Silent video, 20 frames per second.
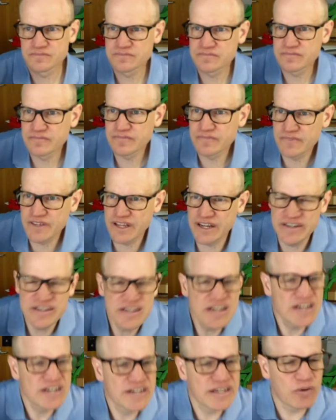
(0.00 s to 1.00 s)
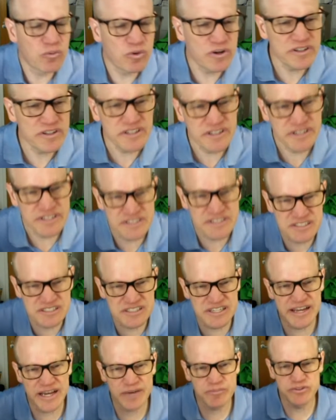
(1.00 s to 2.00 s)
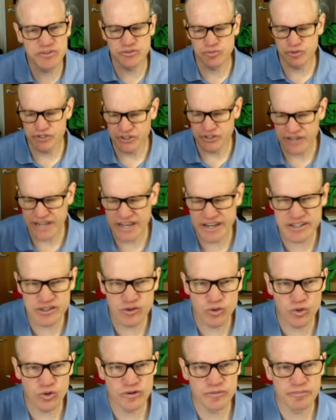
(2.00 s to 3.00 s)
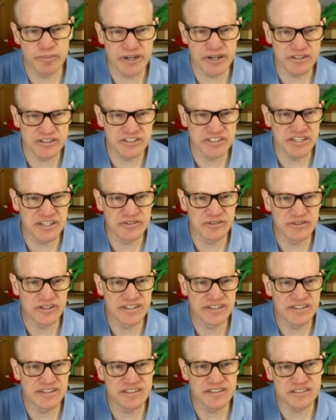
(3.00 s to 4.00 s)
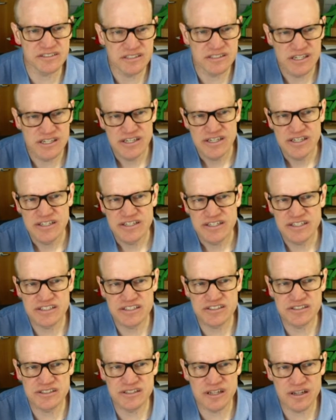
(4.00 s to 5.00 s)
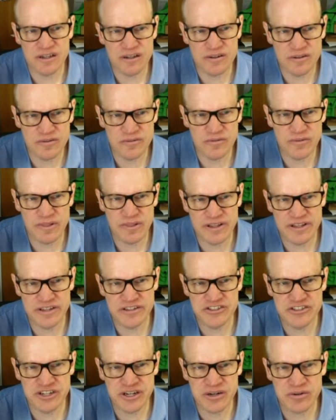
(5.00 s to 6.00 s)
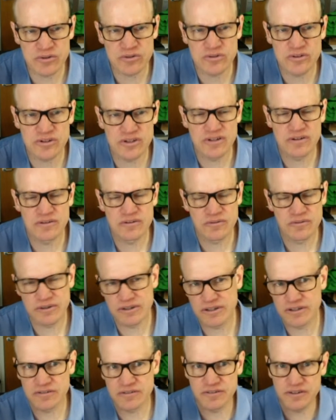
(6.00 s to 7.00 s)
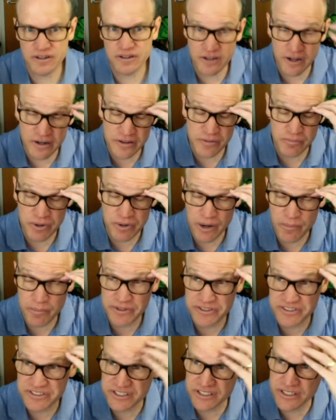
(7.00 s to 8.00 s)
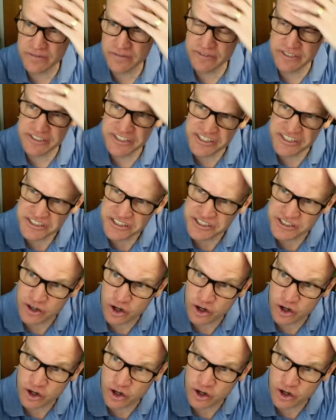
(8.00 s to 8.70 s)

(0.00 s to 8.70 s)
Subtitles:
Okay. Now, one of the things that happens when you're adding ordered pairs together like this is that, in general, a lot of the properties of addition are